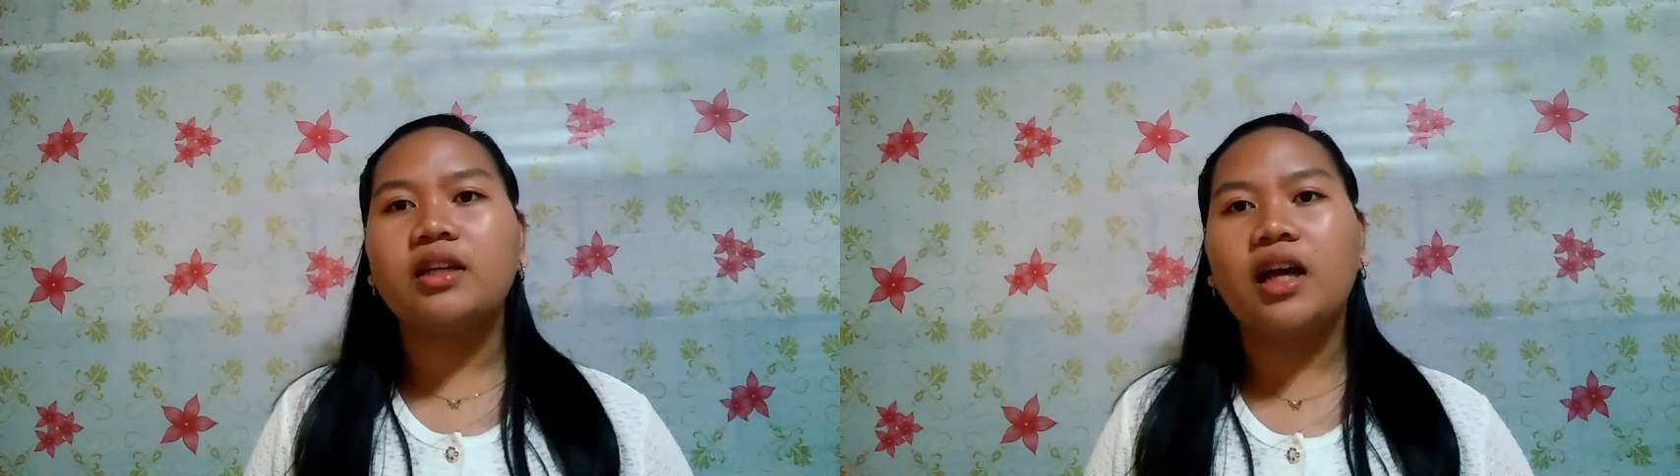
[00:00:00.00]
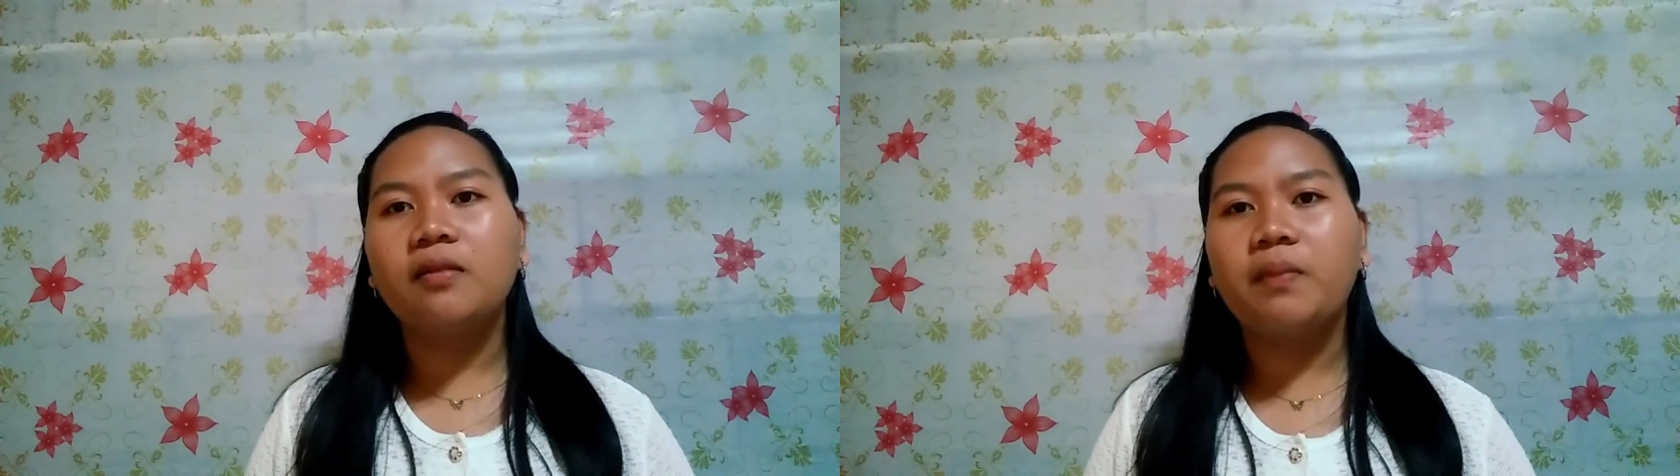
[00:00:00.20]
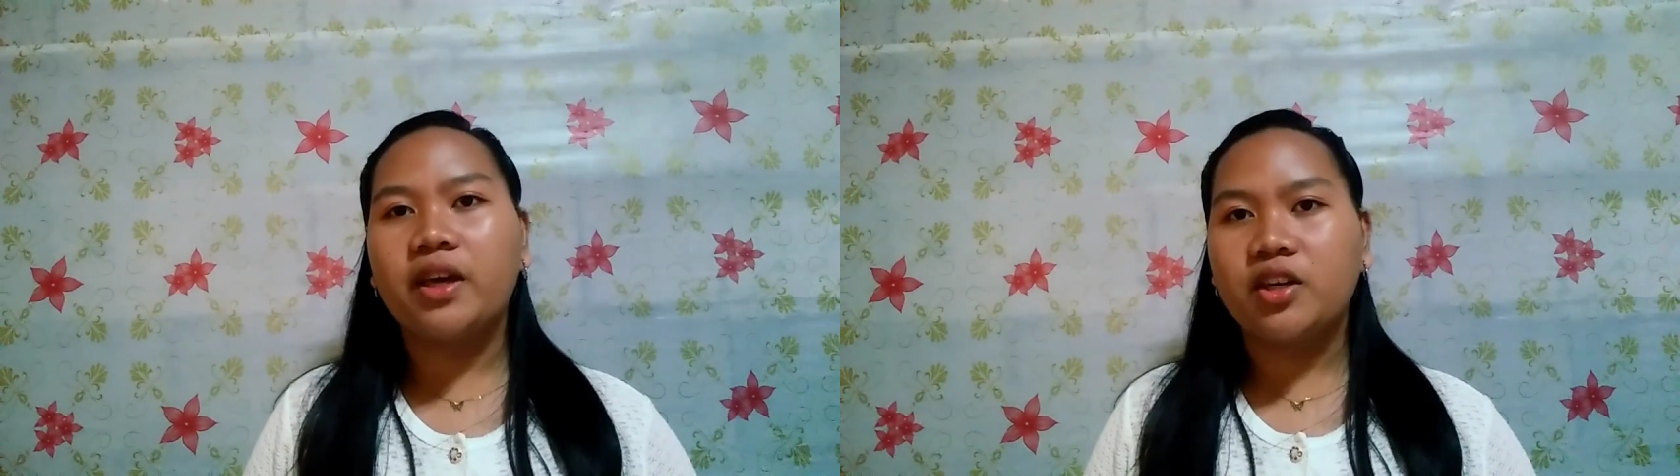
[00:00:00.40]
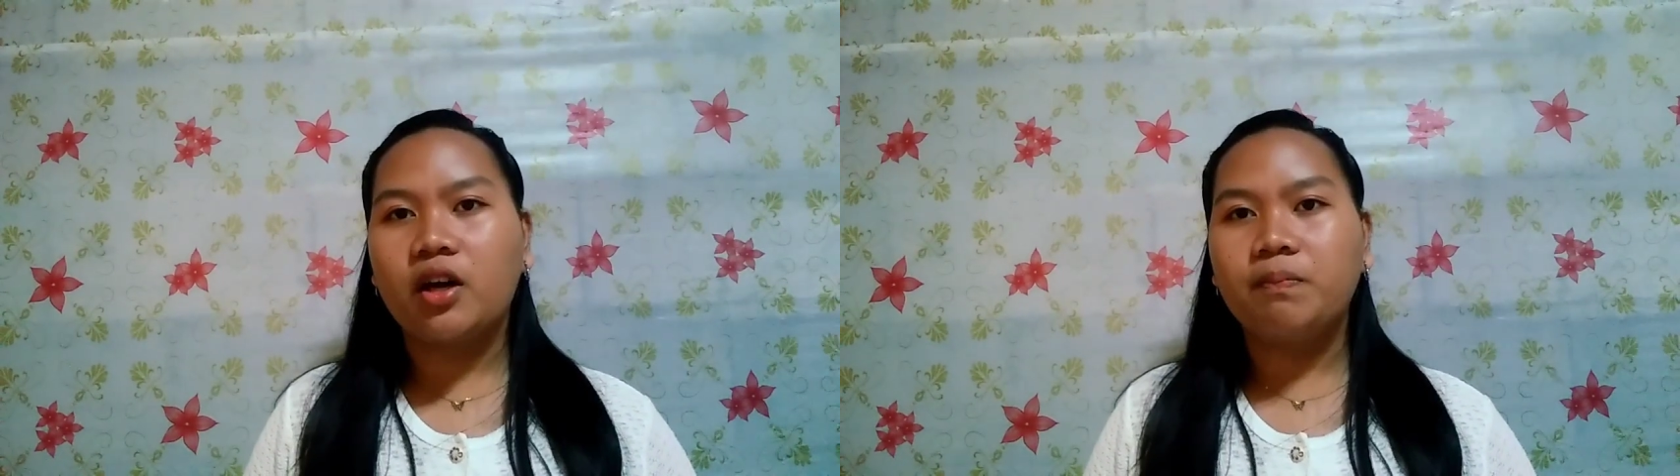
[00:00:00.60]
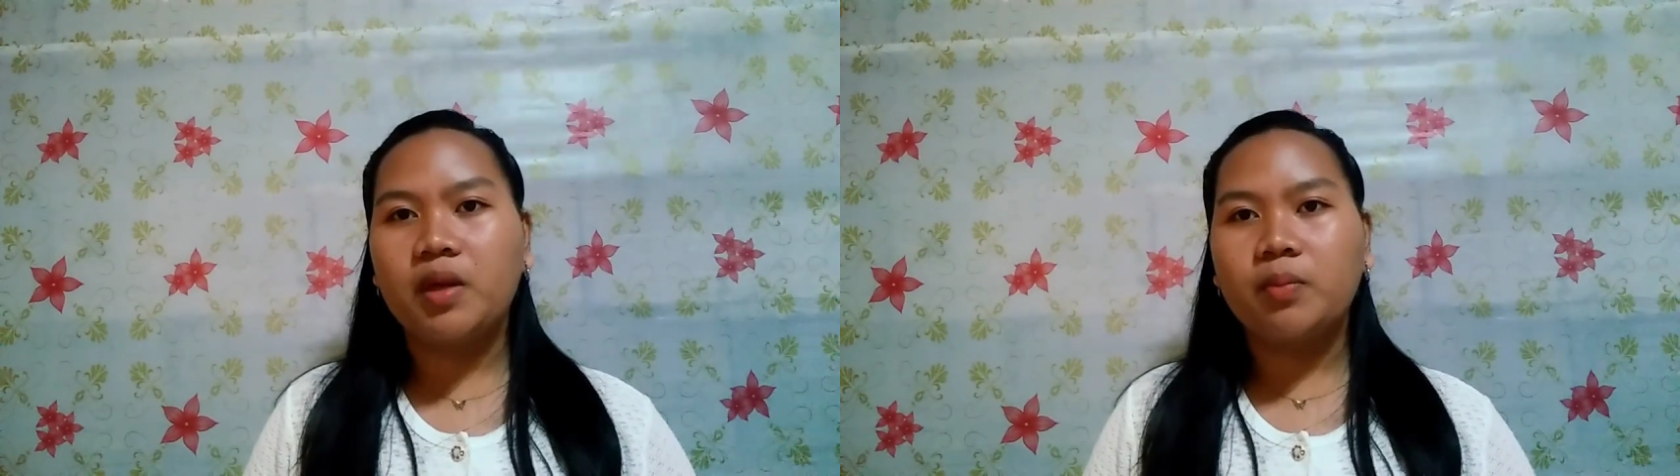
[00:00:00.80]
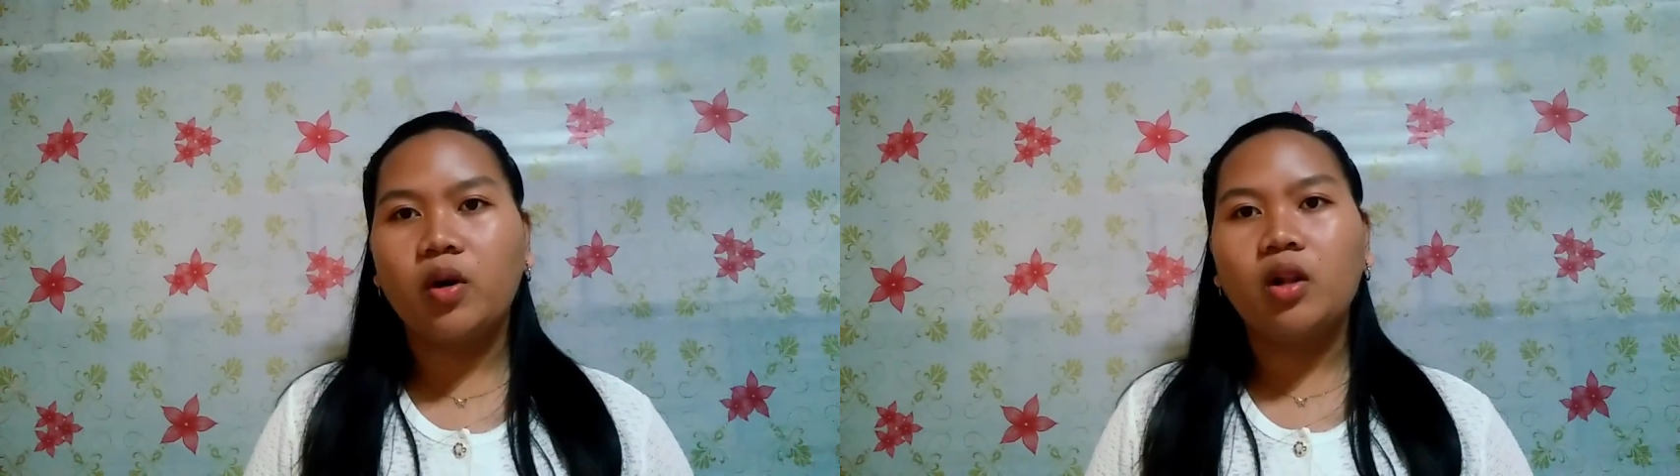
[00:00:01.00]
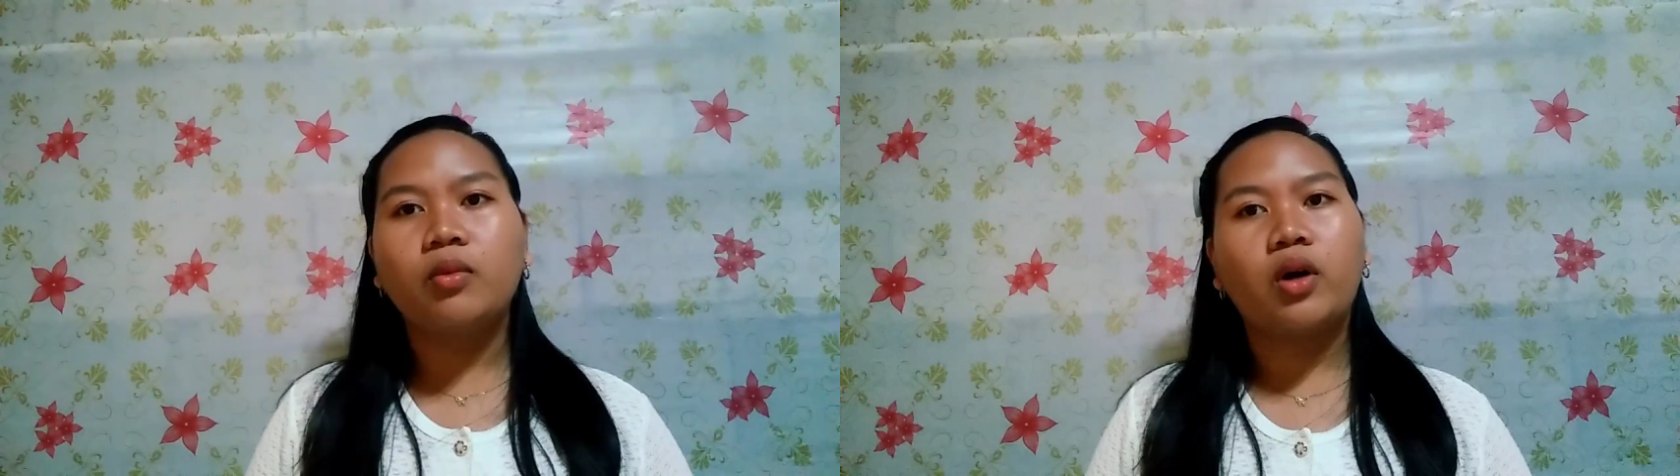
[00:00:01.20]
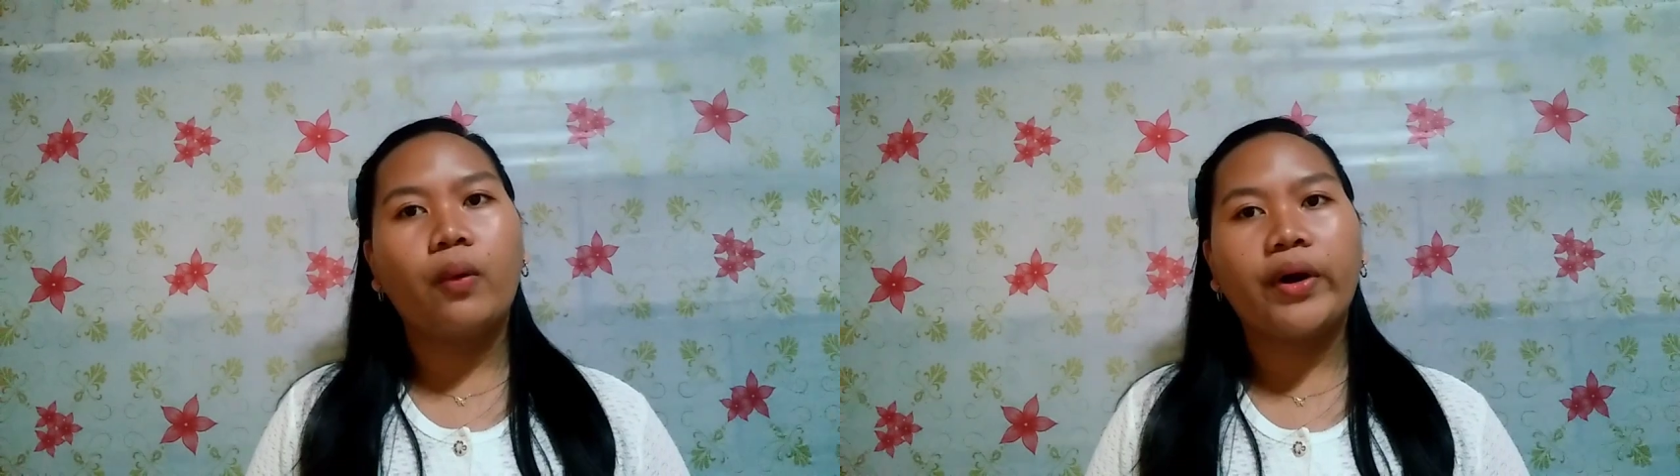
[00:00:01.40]
can help make young people
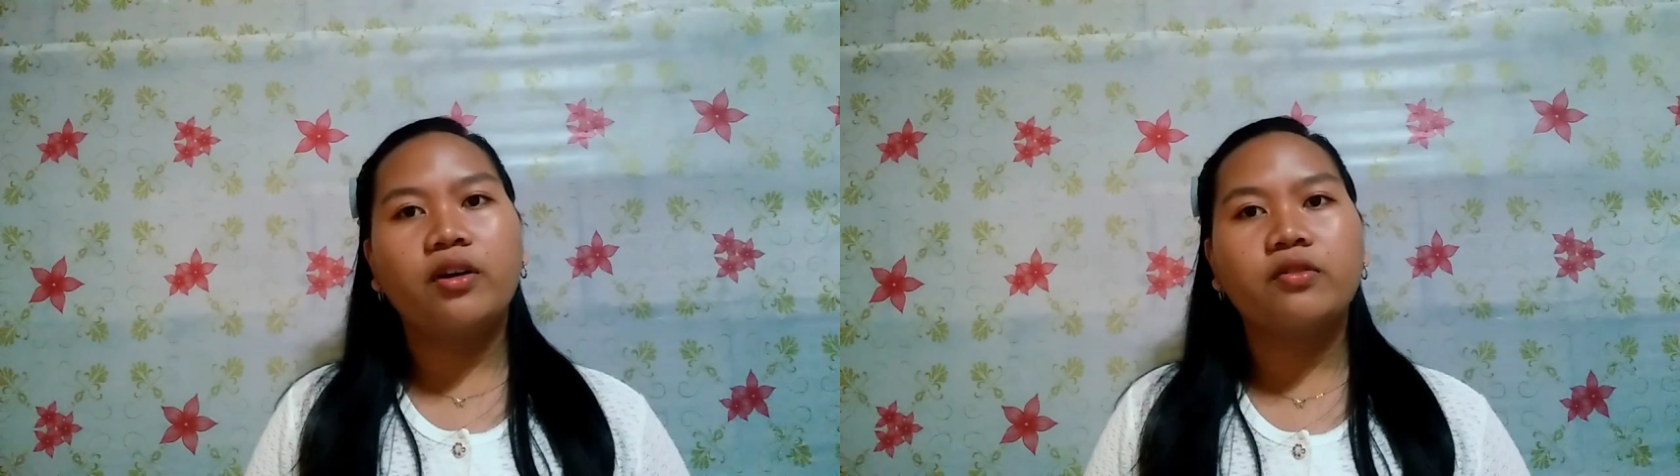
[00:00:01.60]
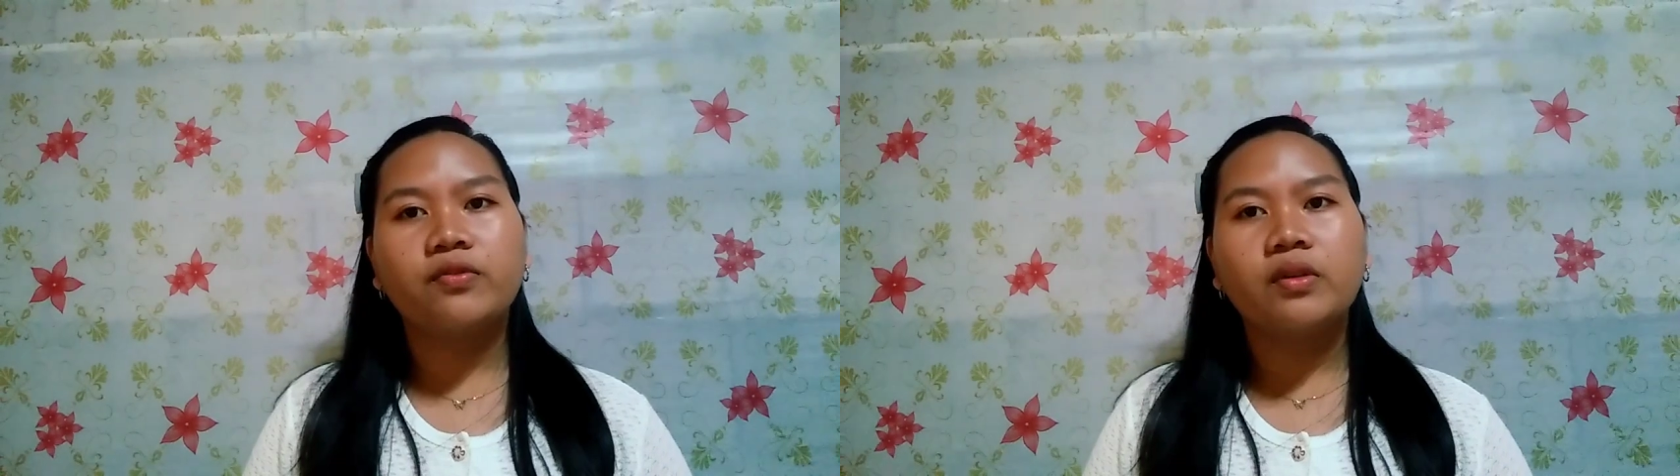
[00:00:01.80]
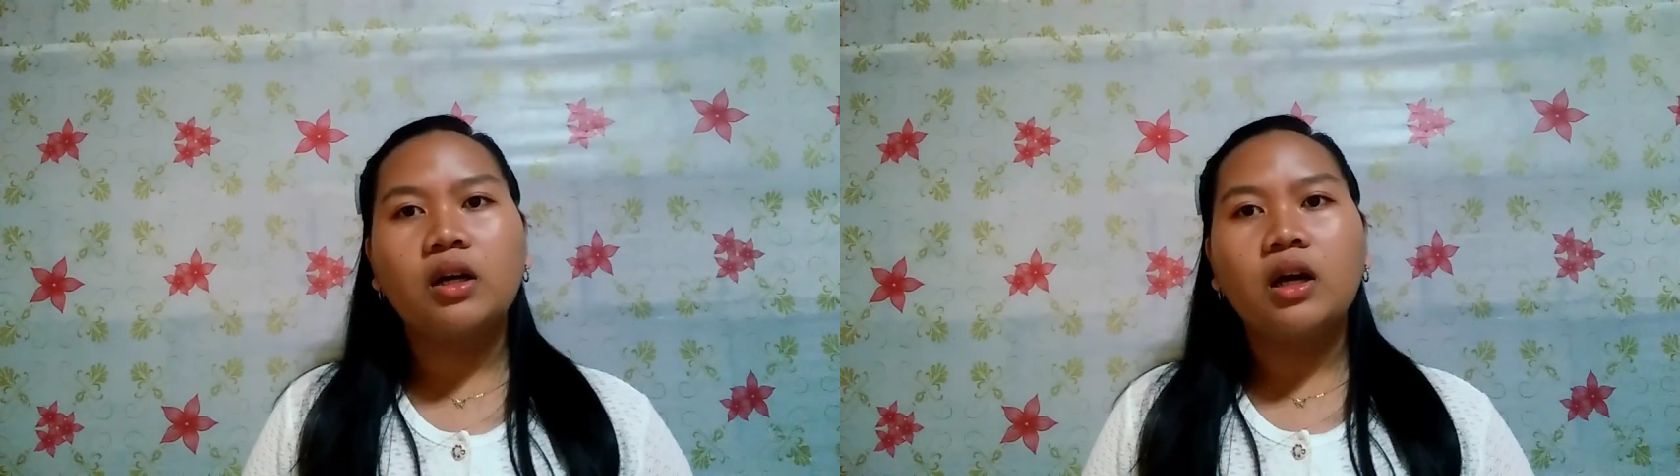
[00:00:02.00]
more aware of